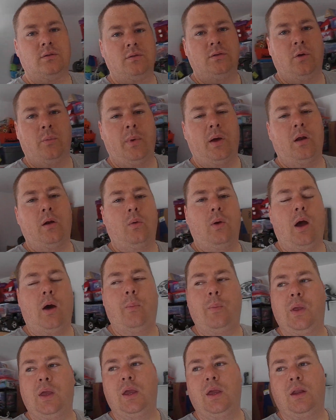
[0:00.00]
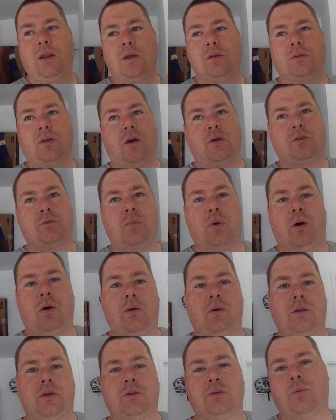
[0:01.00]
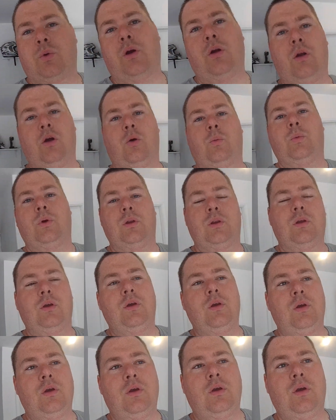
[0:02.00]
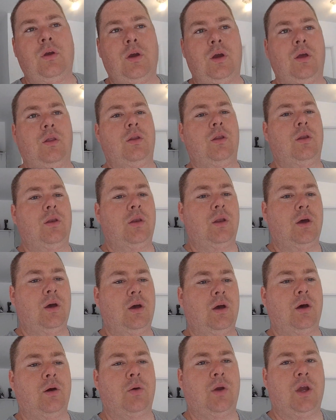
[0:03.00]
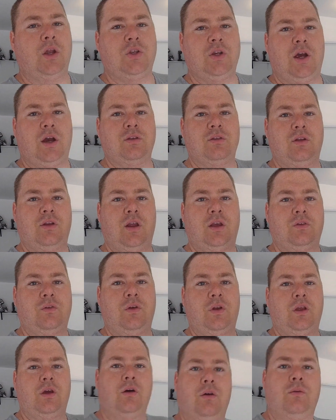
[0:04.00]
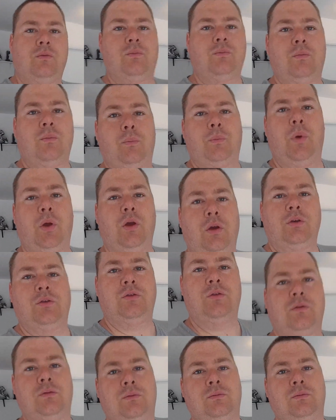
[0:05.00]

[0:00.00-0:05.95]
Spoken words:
No matter how big it is, how small it is, wear a helmet. And then I'll catch you guys in the next video. Peace.